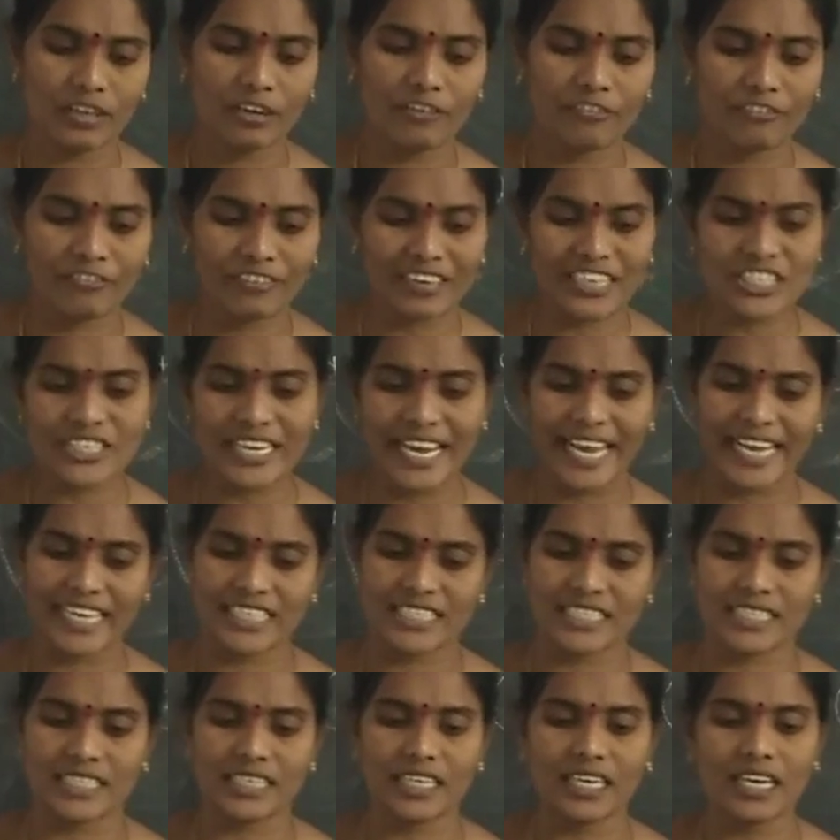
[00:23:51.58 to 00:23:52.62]
fresh
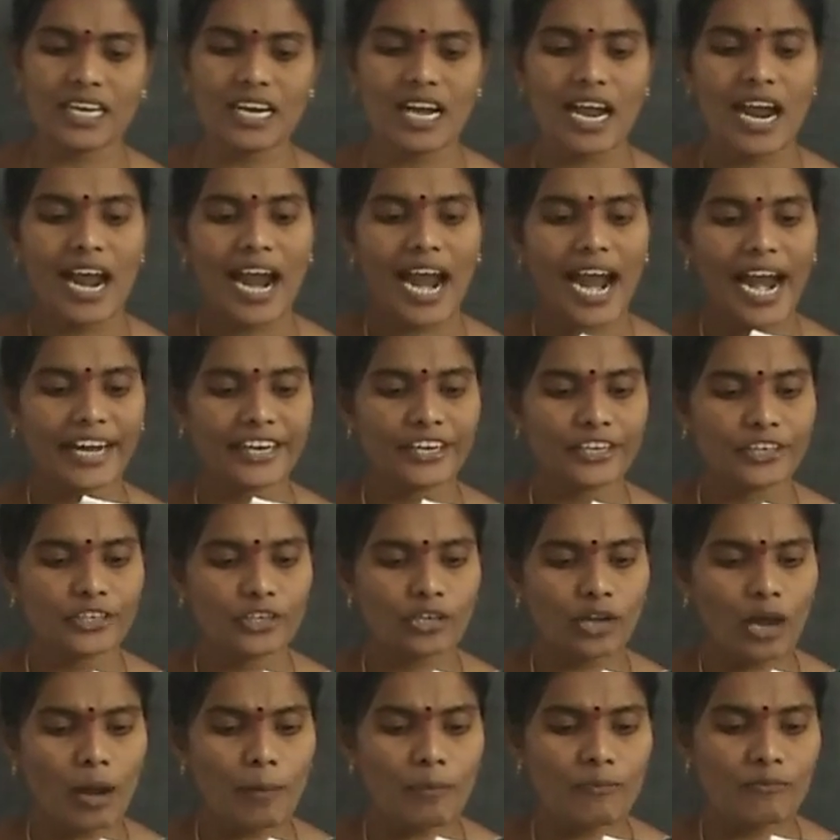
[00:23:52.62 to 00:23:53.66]
eggs and
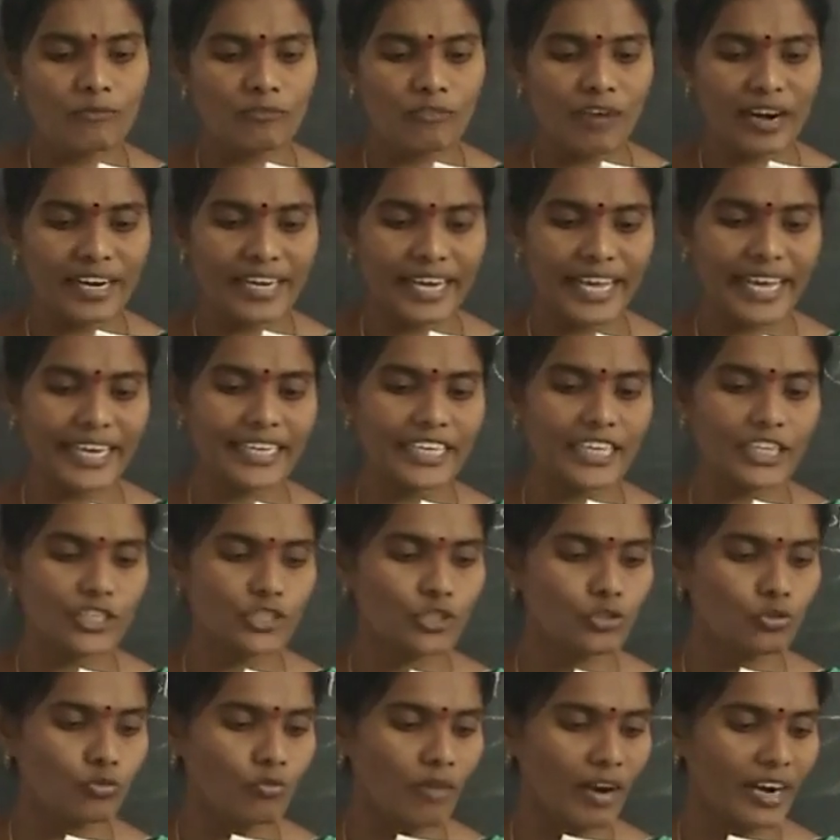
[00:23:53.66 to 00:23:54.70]
drop 1 egg
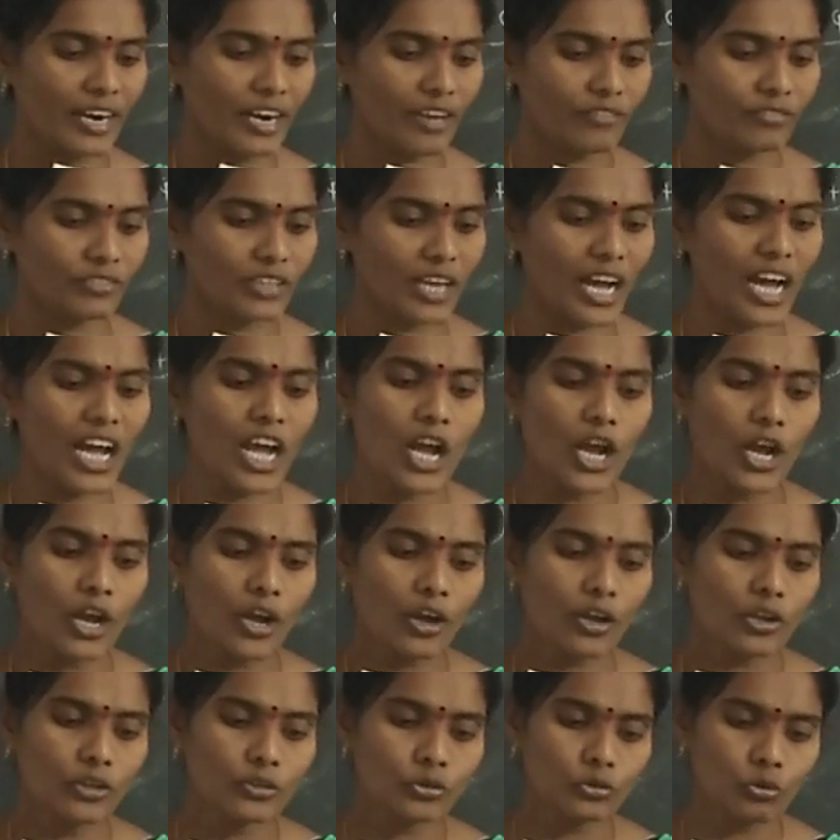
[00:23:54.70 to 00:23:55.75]
into one of
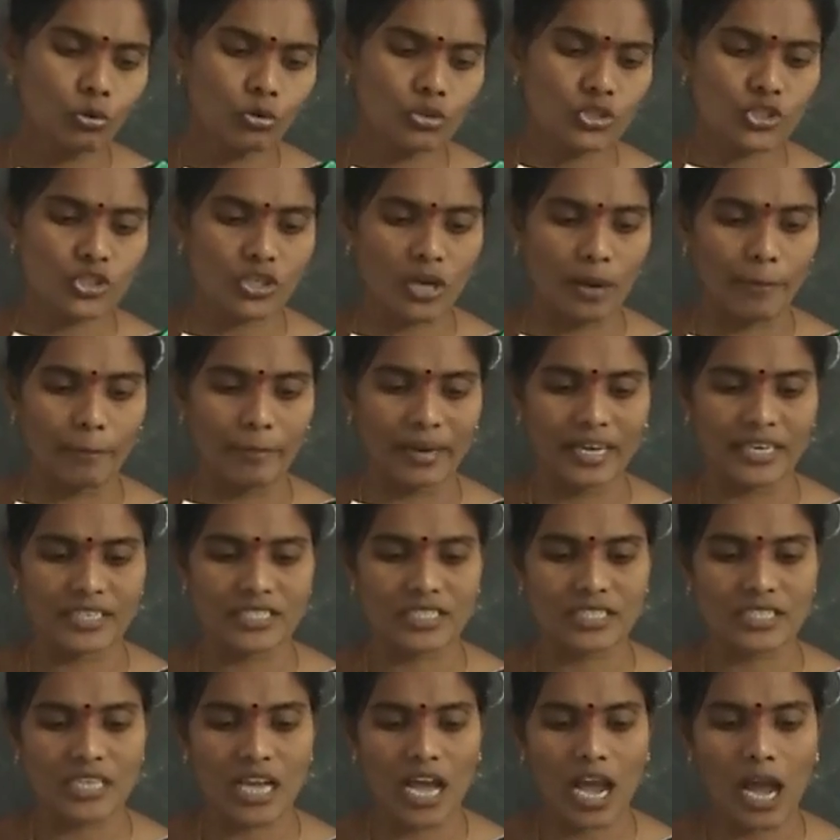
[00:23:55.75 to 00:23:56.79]
those tumblers.
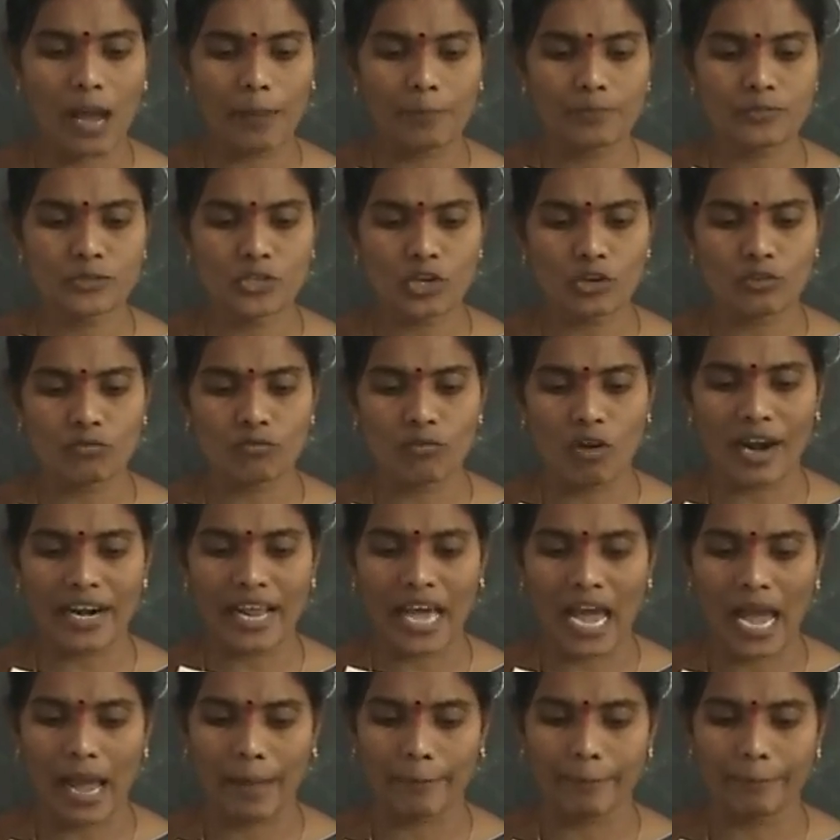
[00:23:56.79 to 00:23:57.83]
Observe what
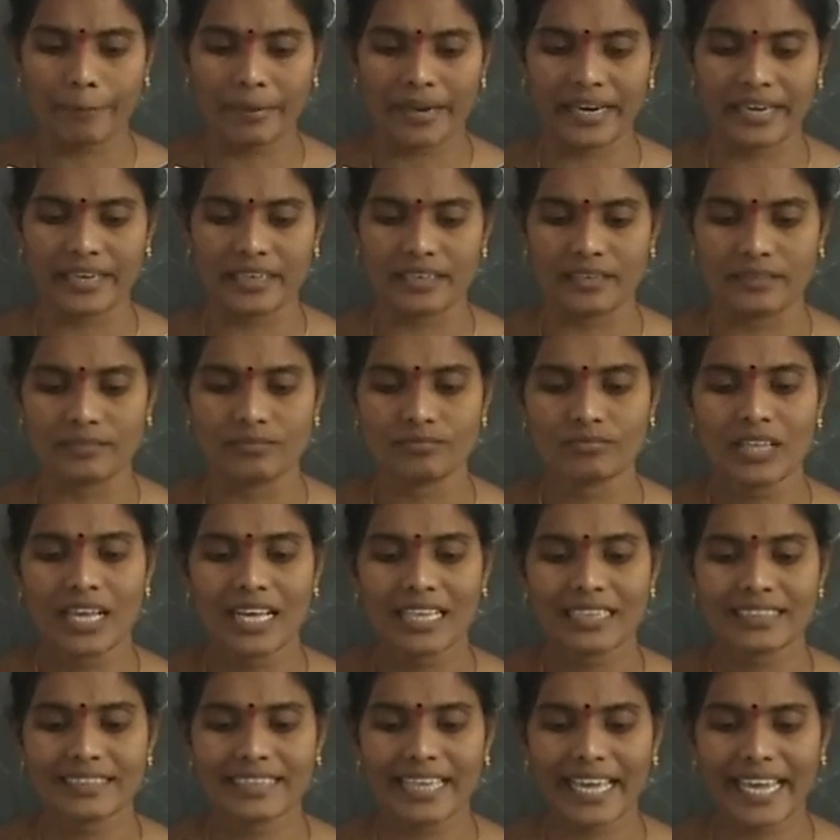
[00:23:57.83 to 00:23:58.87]
happened.
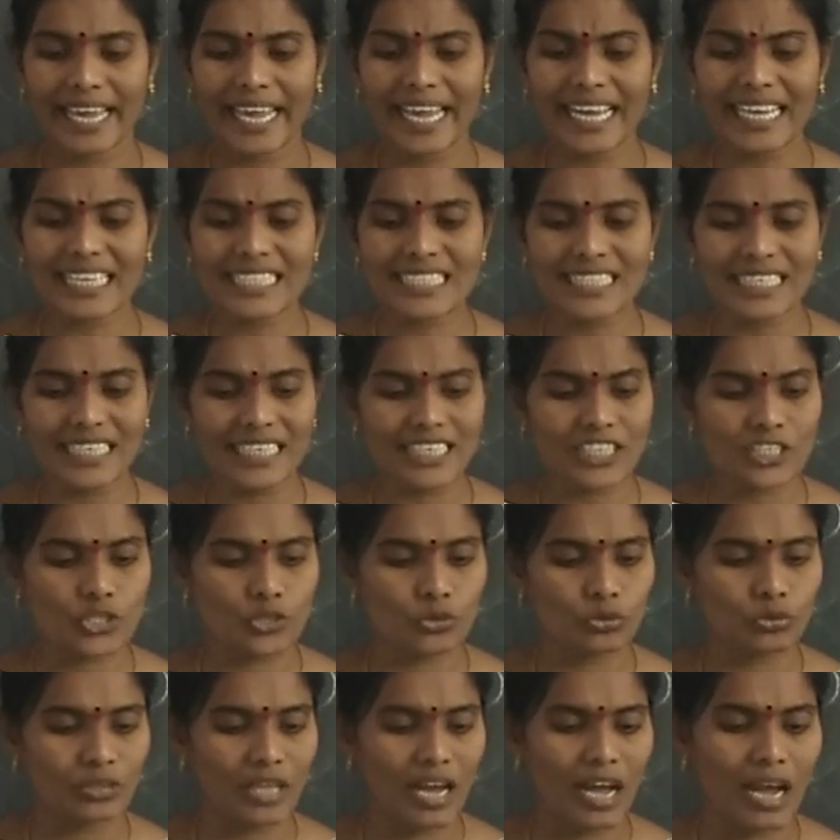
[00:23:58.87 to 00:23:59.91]
The egg sinks
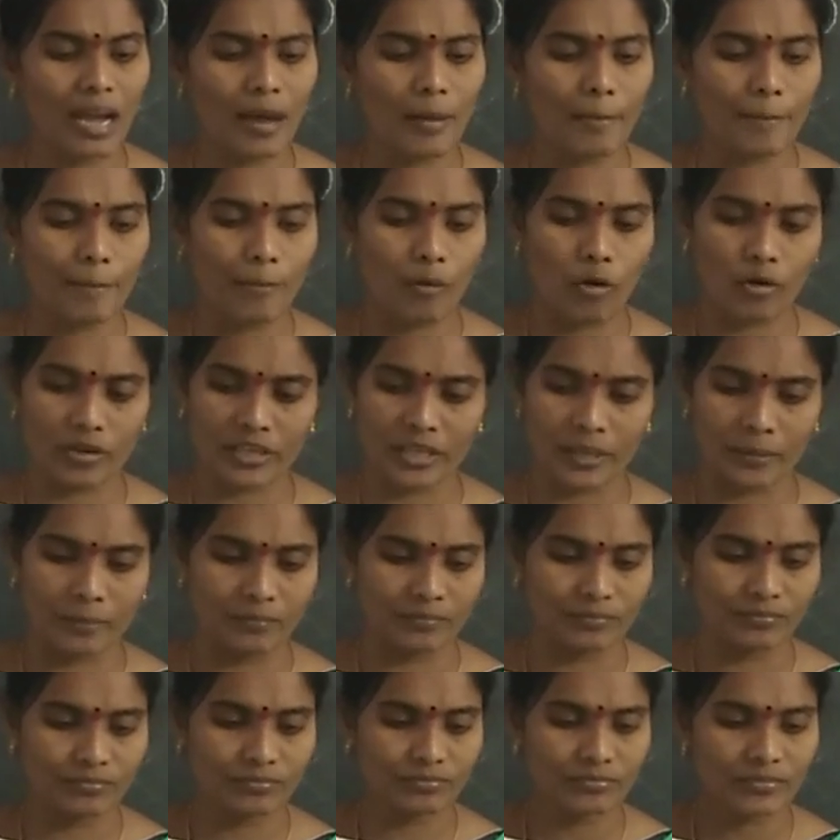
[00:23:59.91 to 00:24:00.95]
to the bottom.
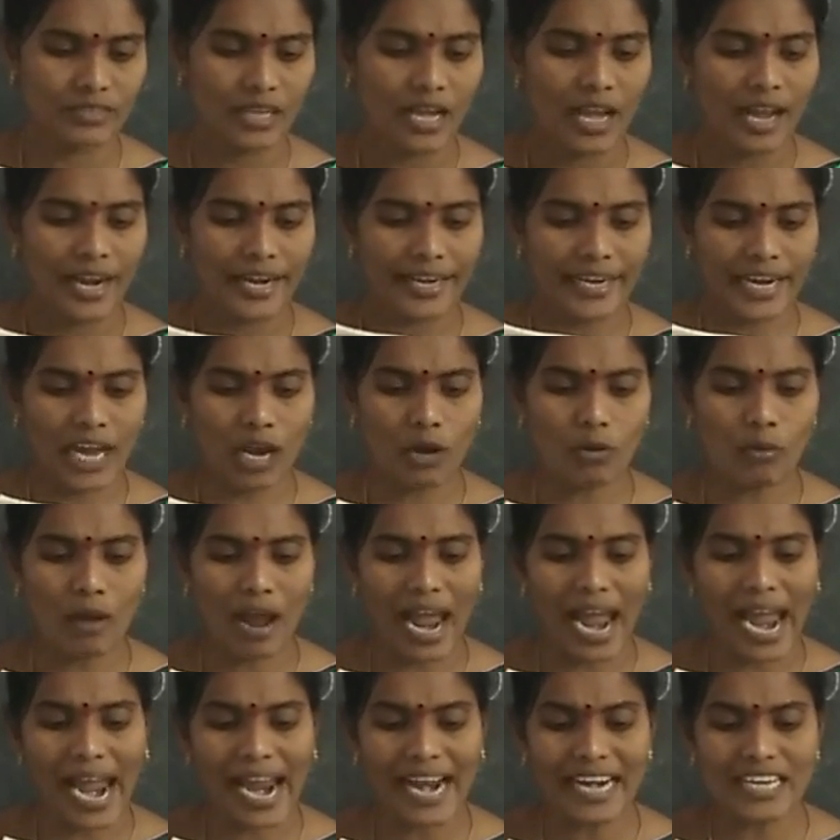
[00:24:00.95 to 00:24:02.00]
Now
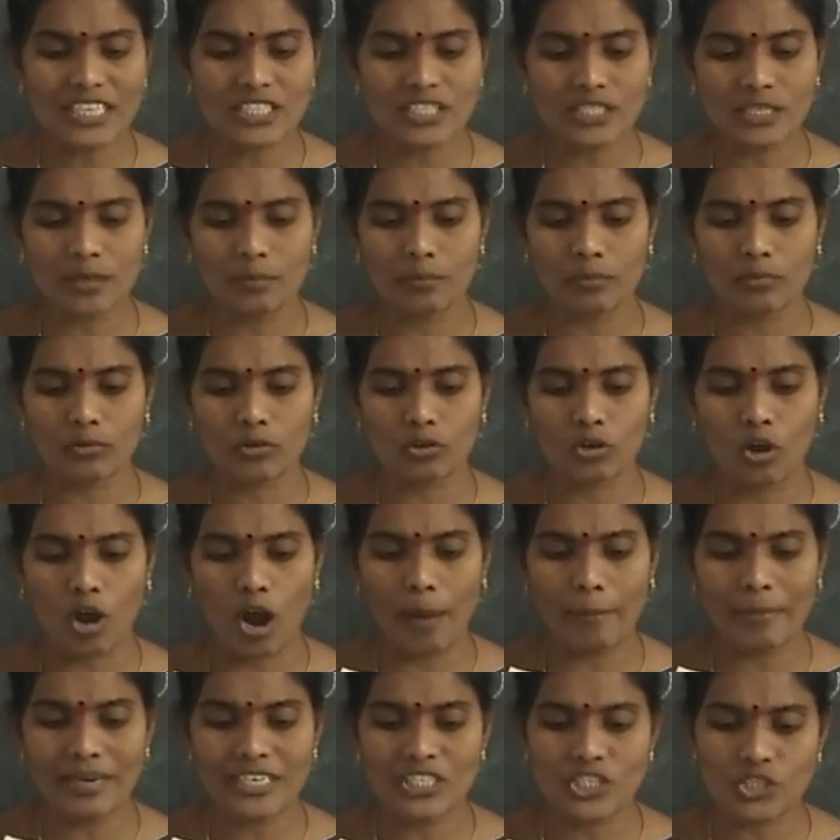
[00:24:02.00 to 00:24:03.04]
add some
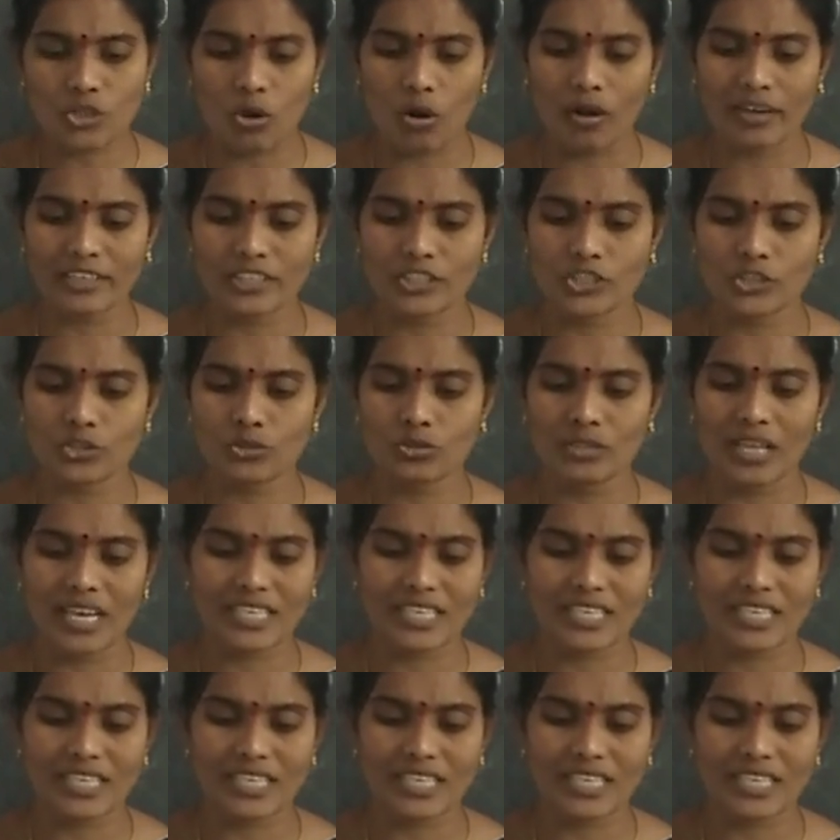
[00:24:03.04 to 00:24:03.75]
common salt to the